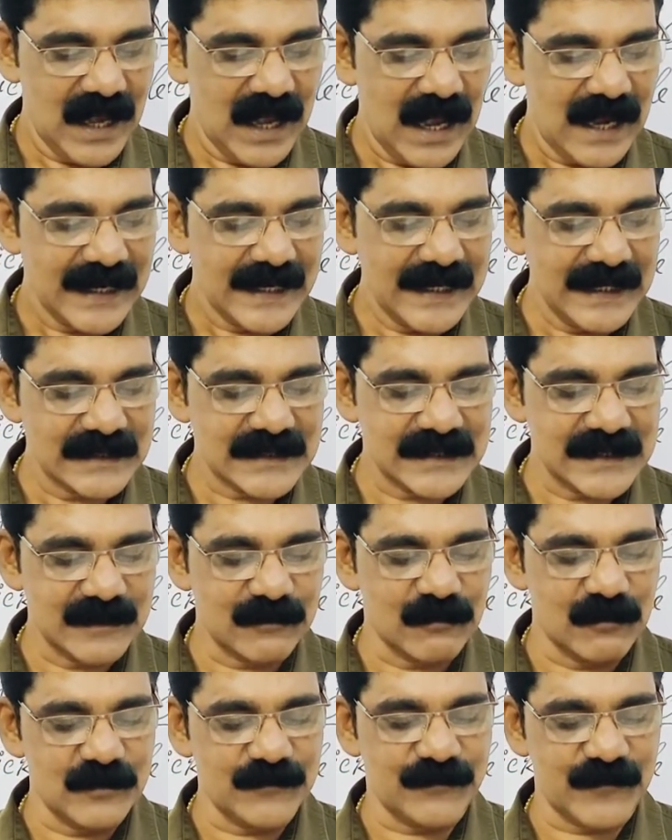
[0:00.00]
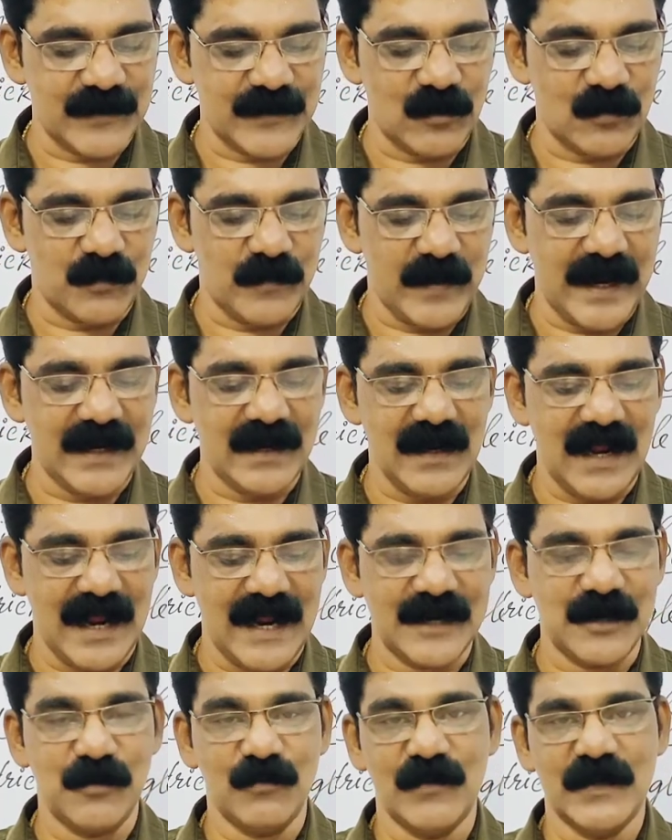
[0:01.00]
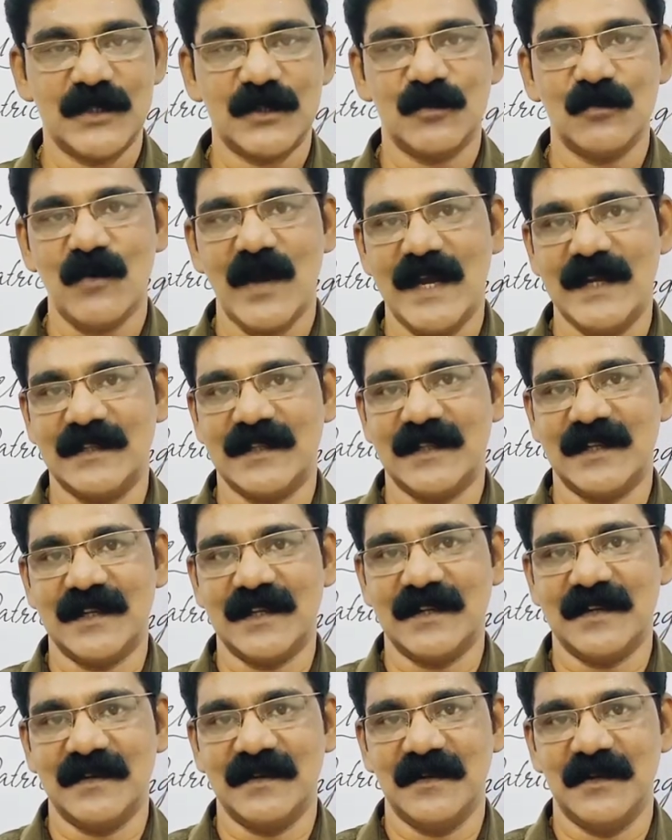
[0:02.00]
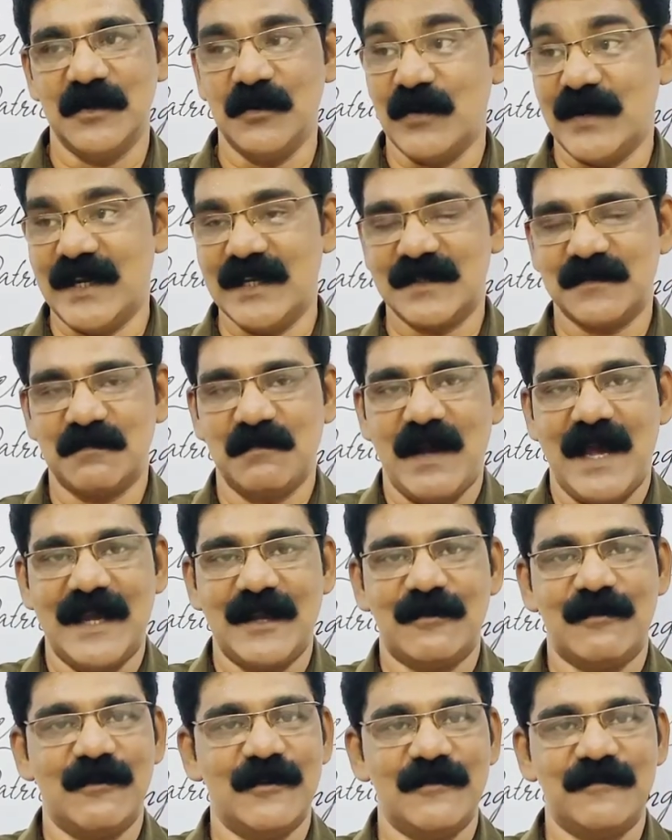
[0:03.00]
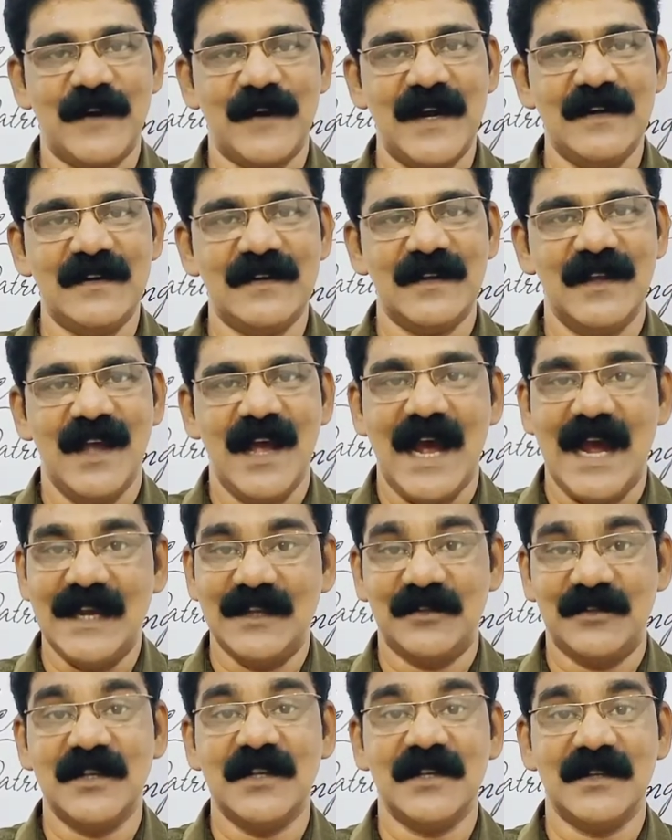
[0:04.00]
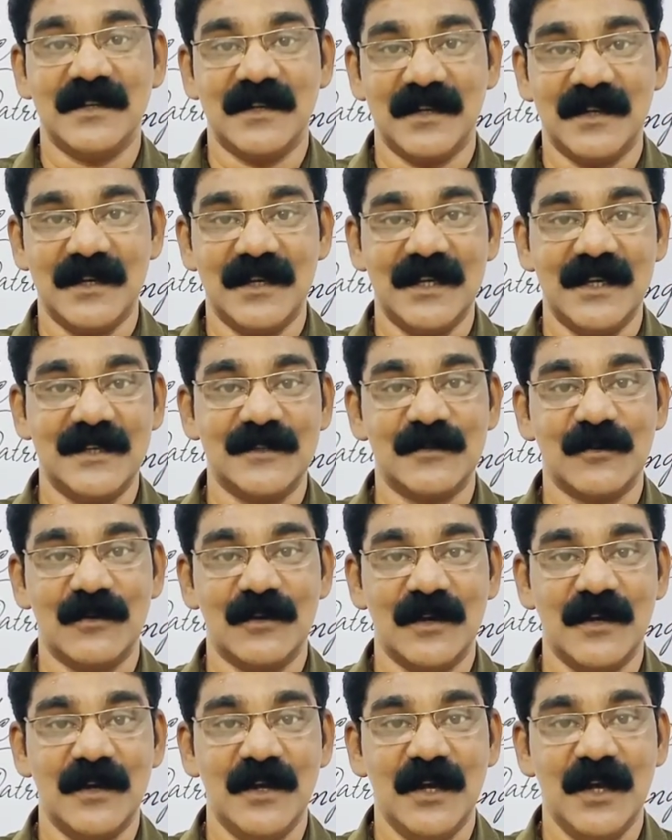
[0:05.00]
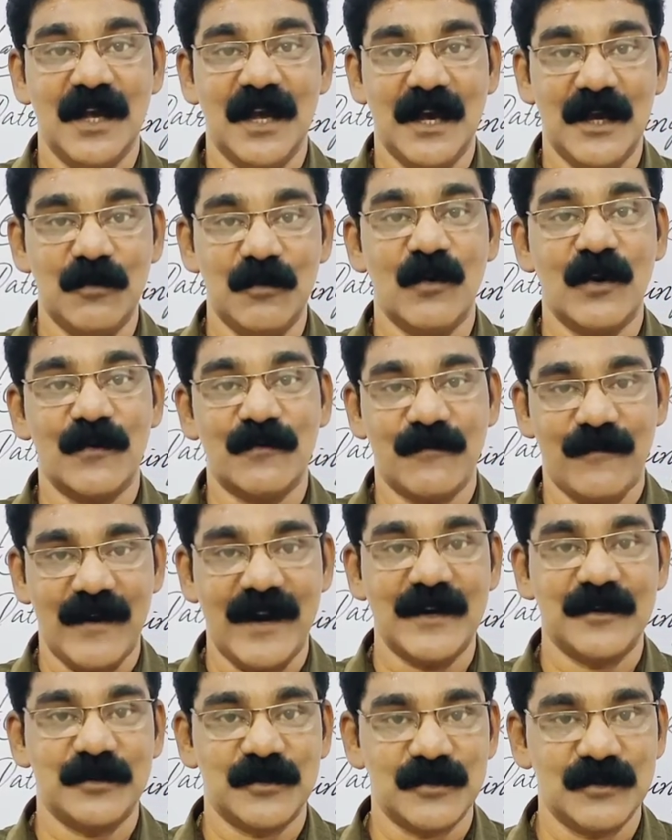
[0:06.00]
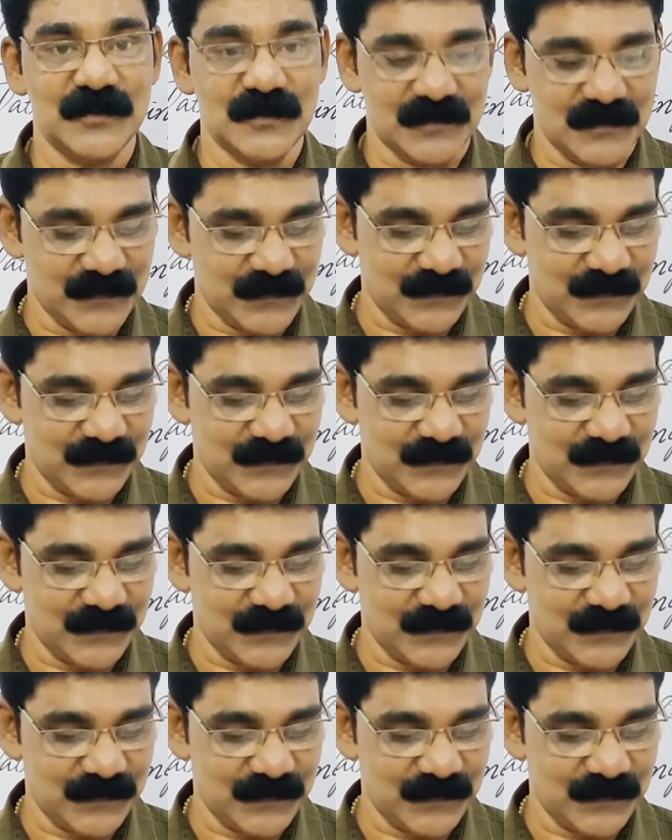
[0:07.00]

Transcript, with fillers: He is a good friend of mine and yours too, I think. Yuri is my good friend. I think he is uh, uh your friend too.